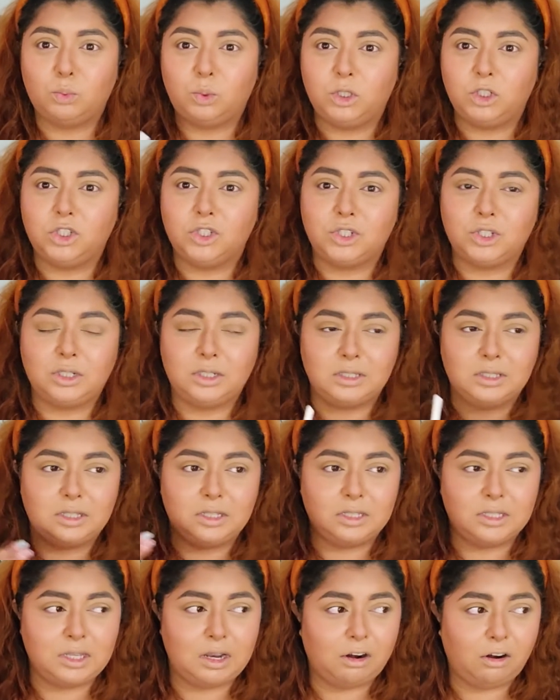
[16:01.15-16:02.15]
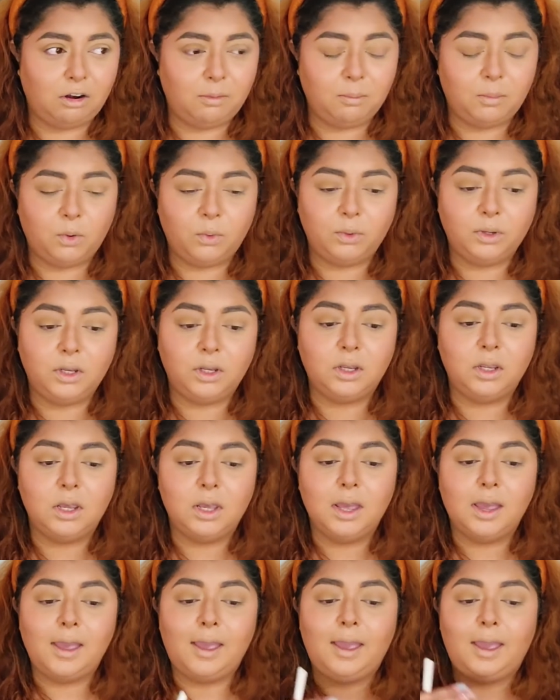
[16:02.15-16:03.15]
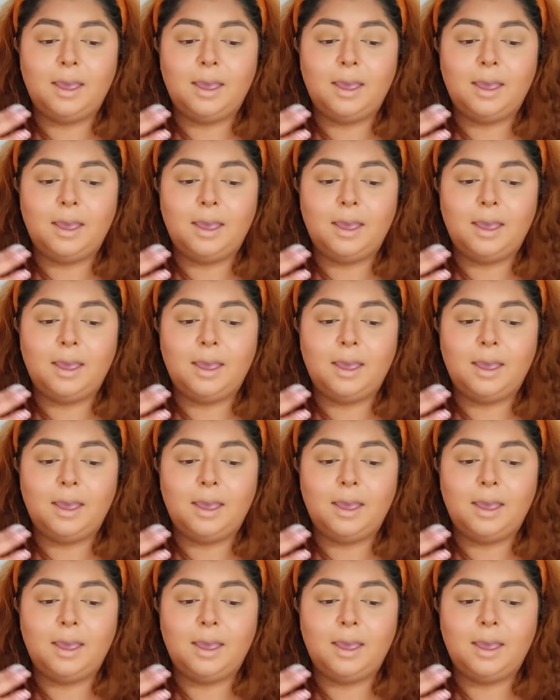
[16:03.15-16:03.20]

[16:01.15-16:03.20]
which is the ceremony,